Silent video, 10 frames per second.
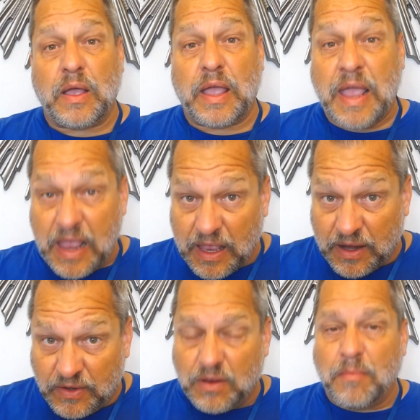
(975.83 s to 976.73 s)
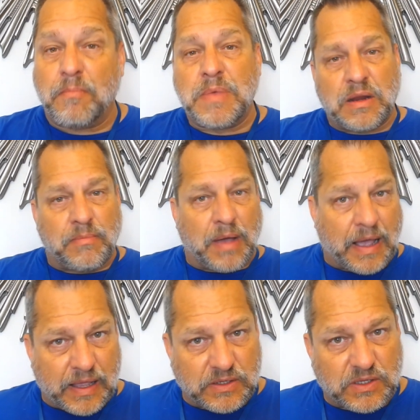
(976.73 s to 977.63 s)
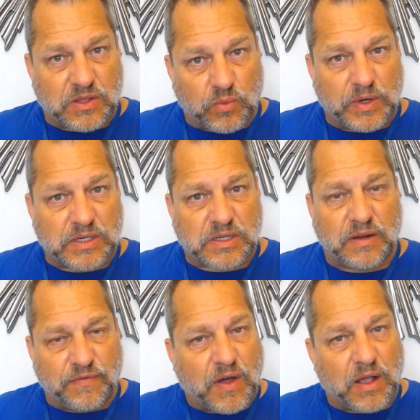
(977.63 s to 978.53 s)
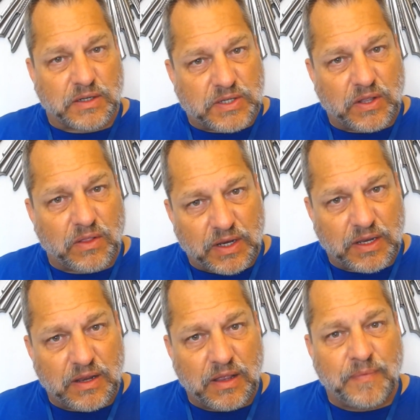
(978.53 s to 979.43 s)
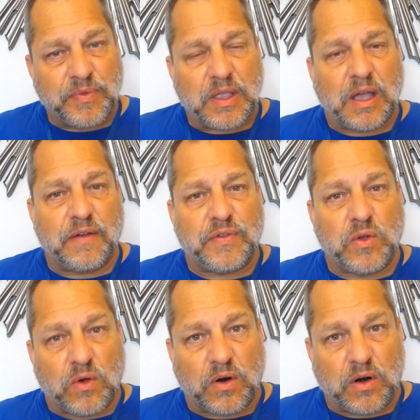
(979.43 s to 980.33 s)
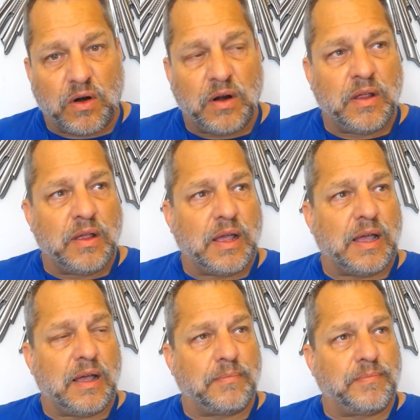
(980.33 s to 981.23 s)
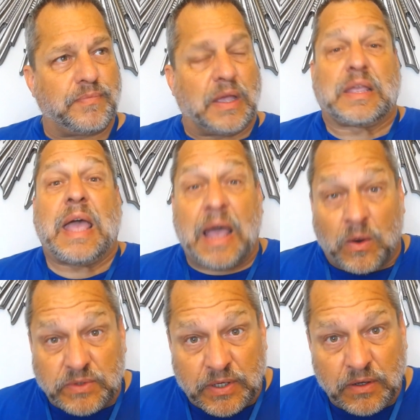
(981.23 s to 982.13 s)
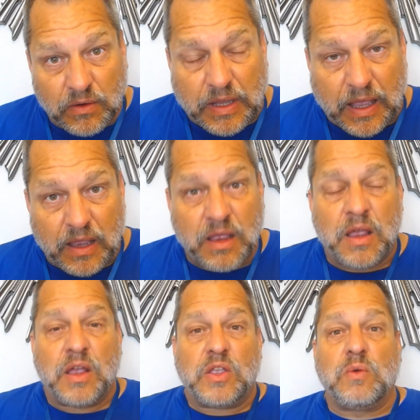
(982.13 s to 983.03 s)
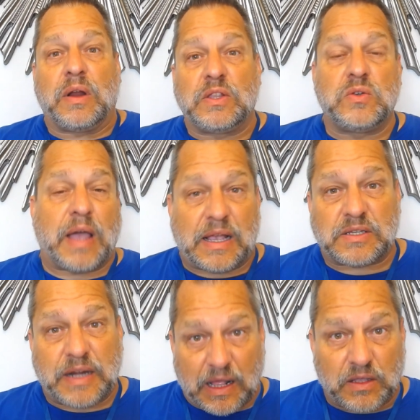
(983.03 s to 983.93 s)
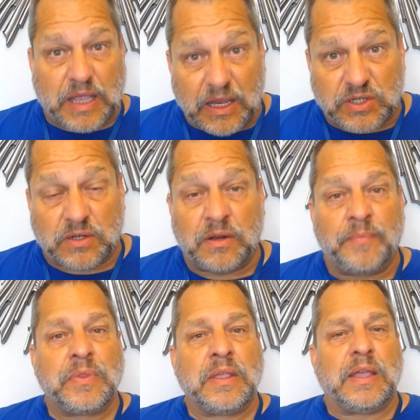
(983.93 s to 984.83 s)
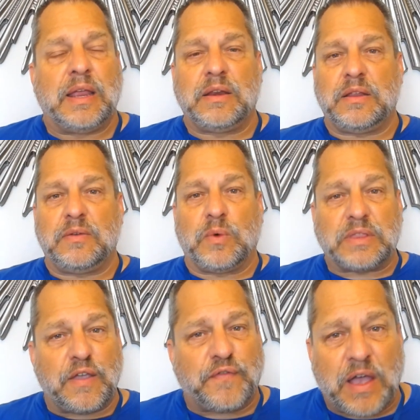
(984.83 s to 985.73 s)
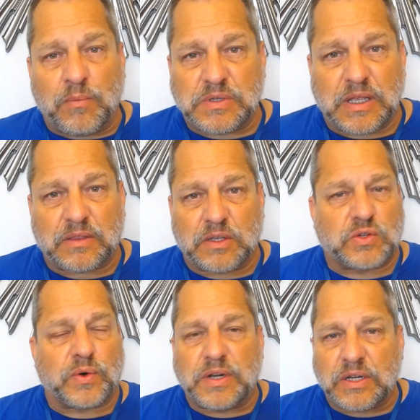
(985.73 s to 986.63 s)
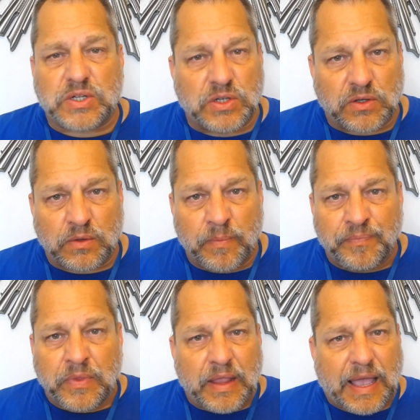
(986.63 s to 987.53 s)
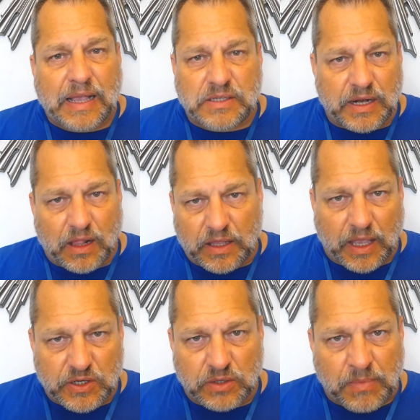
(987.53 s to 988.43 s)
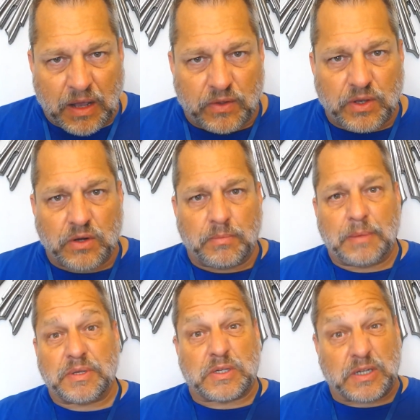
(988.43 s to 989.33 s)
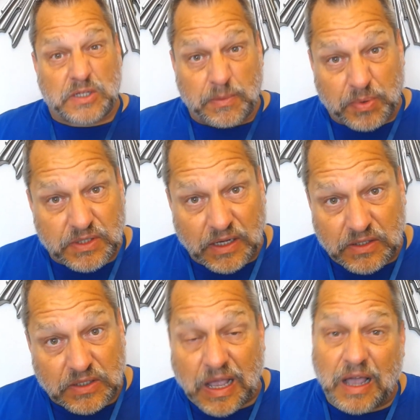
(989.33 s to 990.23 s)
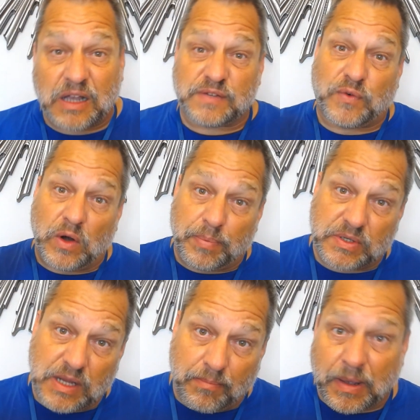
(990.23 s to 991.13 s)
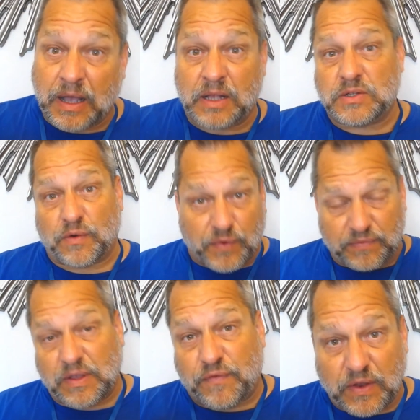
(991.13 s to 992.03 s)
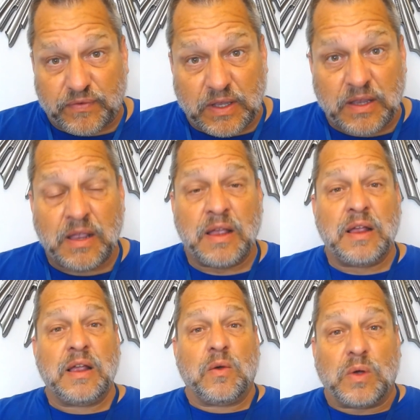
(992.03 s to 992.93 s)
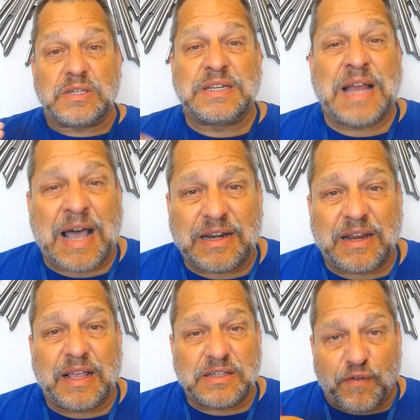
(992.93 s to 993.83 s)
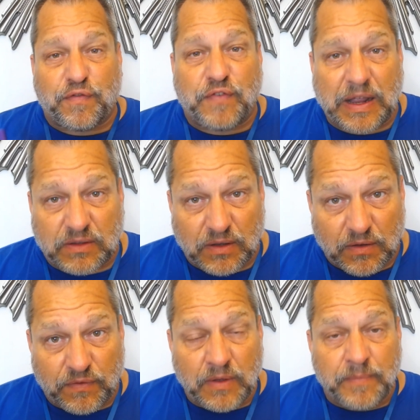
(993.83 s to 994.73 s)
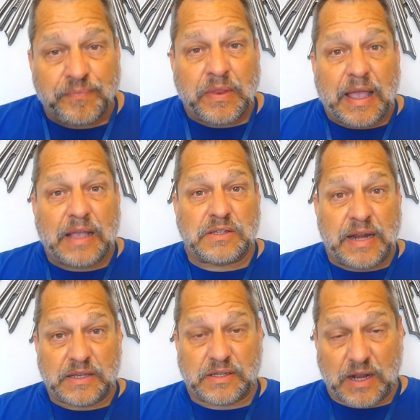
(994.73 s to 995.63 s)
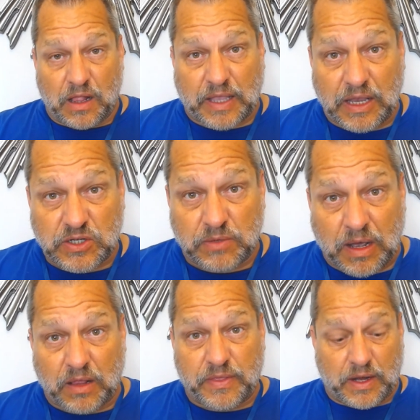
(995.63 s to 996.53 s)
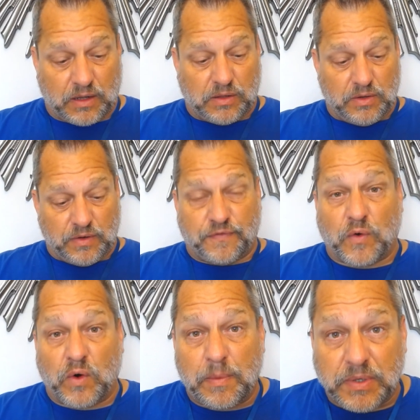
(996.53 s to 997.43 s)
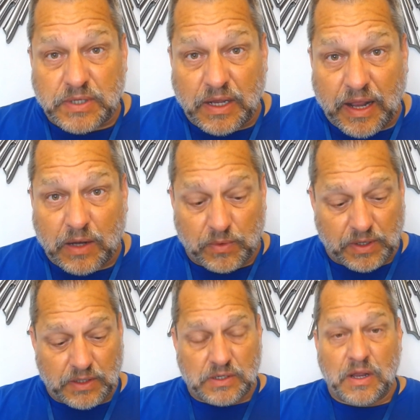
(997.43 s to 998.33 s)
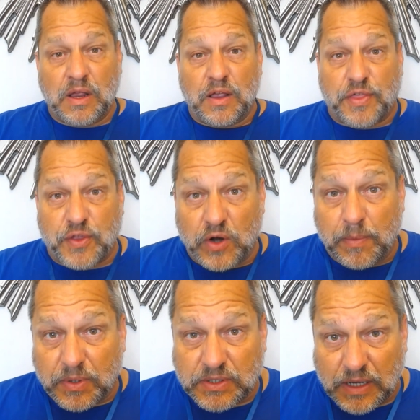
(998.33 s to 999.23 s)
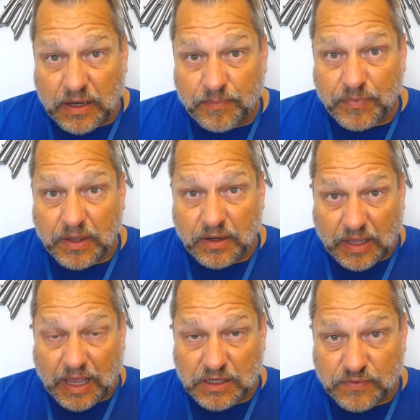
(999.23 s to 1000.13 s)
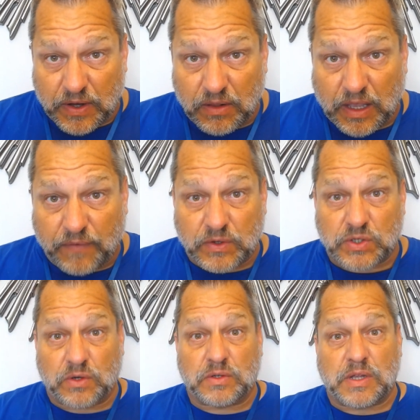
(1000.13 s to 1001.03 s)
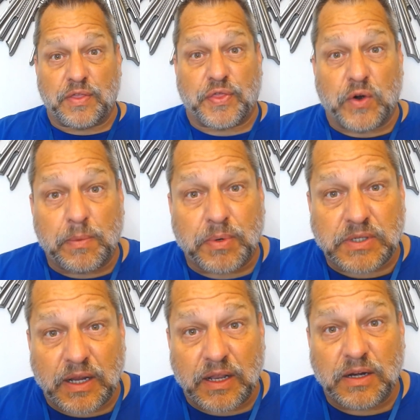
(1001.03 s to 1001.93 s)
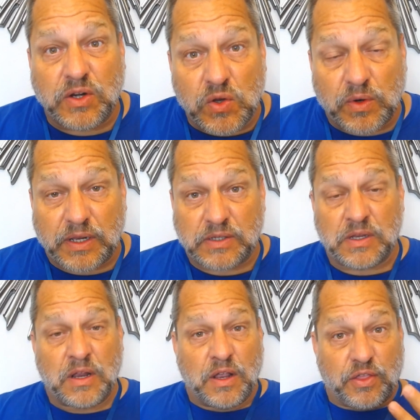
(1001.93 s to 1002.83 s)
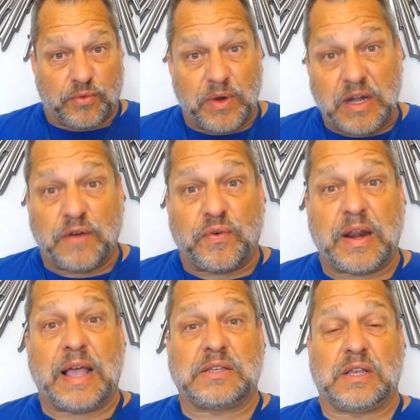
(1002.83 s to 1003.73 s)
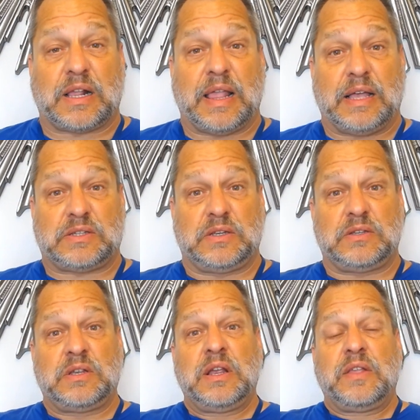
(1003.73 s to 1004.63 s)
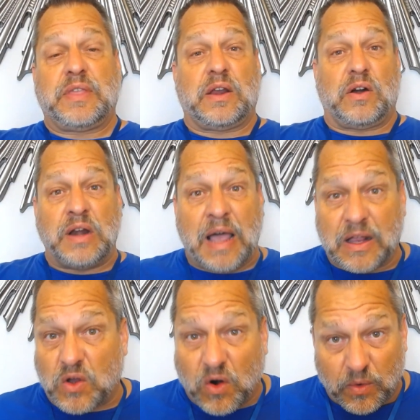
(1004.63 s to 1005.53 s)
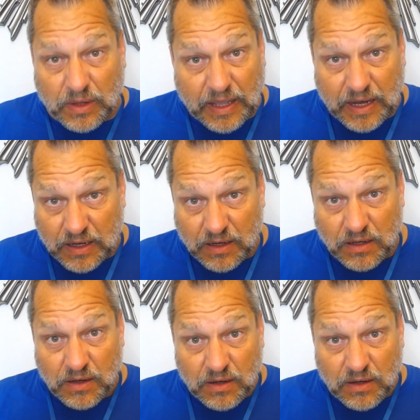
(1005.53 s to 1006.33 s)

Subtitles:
and minimize the risk and volatility of your account, okay, you want to do asset allocation. And what they found was that the traditional asset allocation model, maybe 60% stocks, 40% bonds, or 50-50, was not as effective as an asset allocation model that included 40% equities, 30% in cash value life insurance, and 30% in annuities. 3 different asset classes that are not correlated,